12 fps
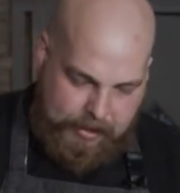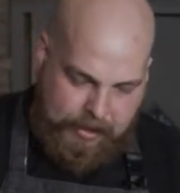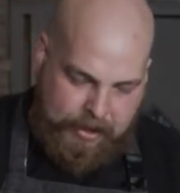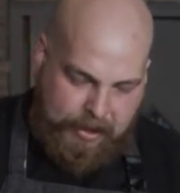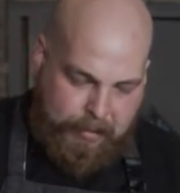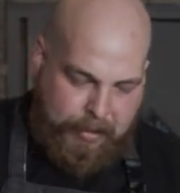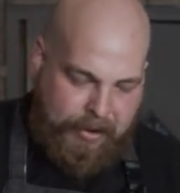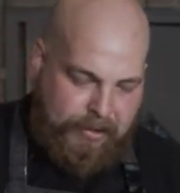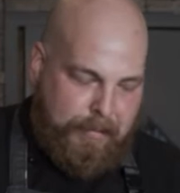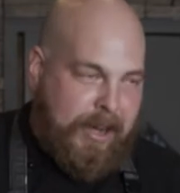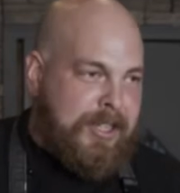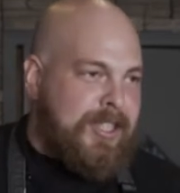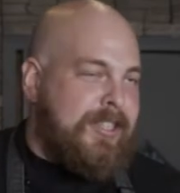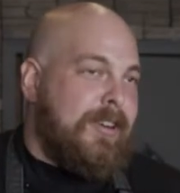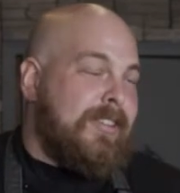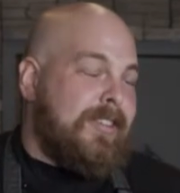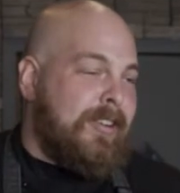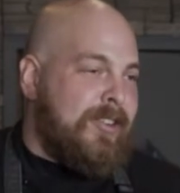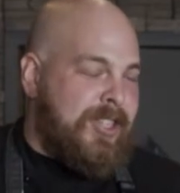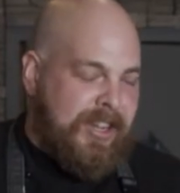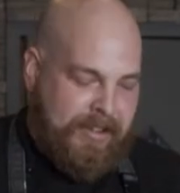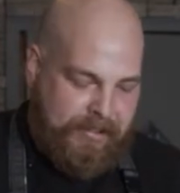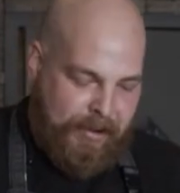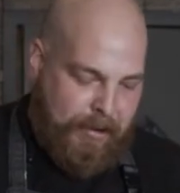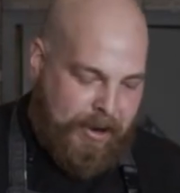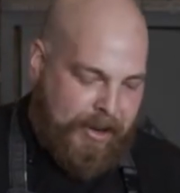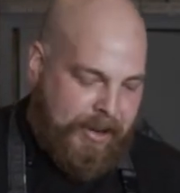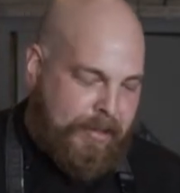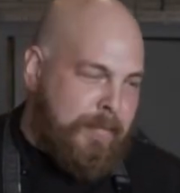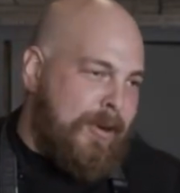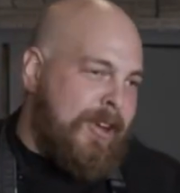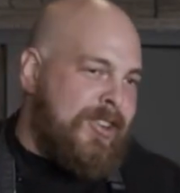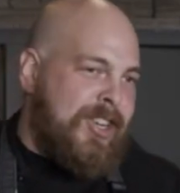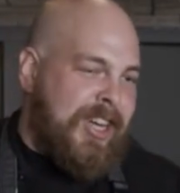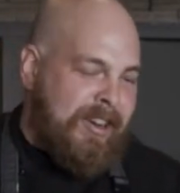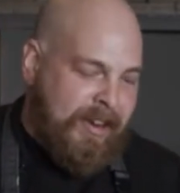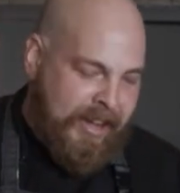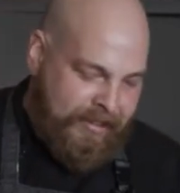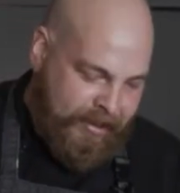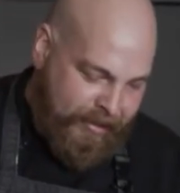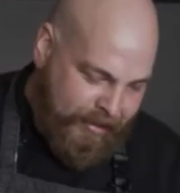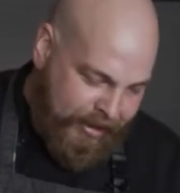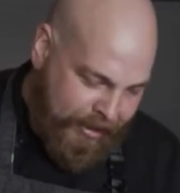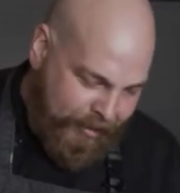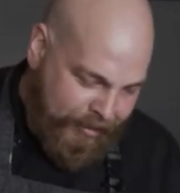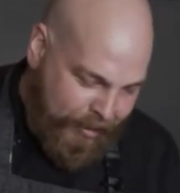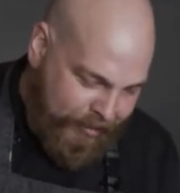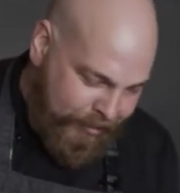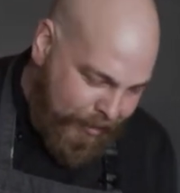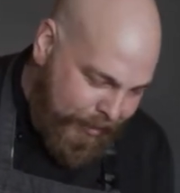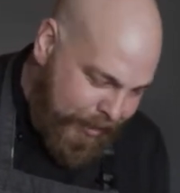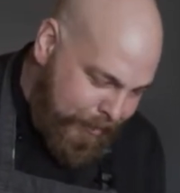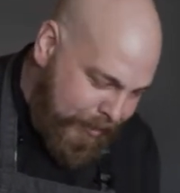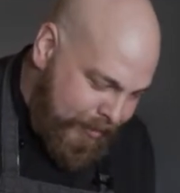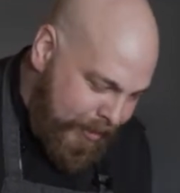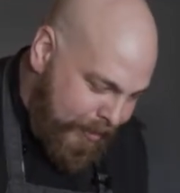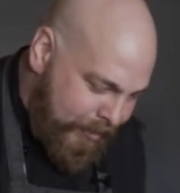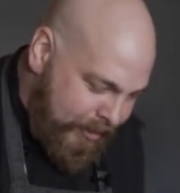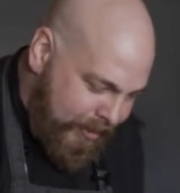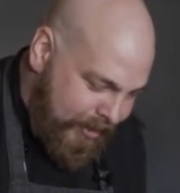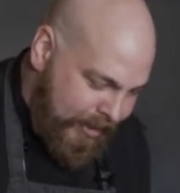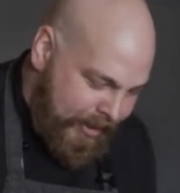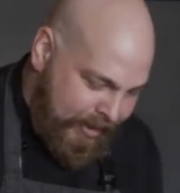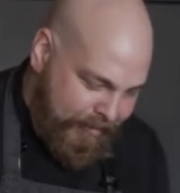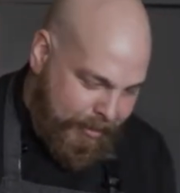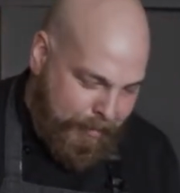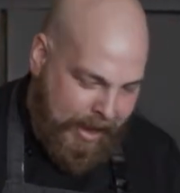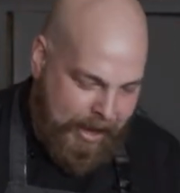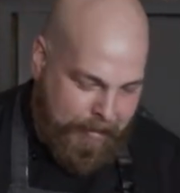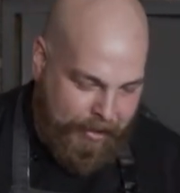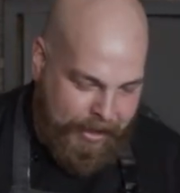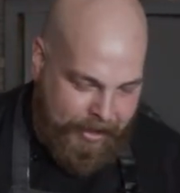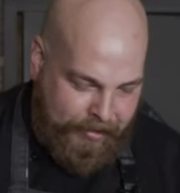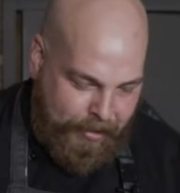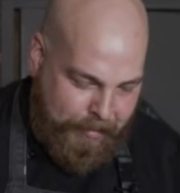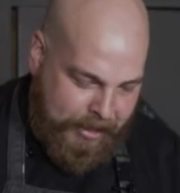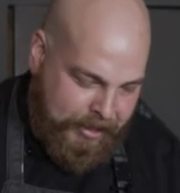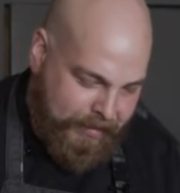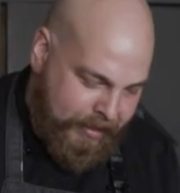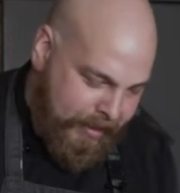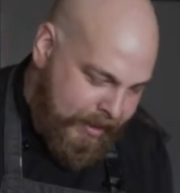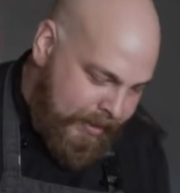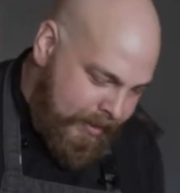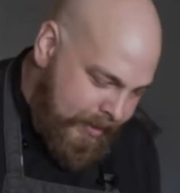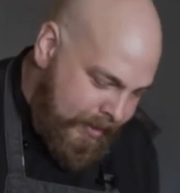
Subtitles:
And you can put as much or as little cheese as you want on it. It's Bocconcini, right? So, there's no sodium, you can't feel bad about eating too much of it, right?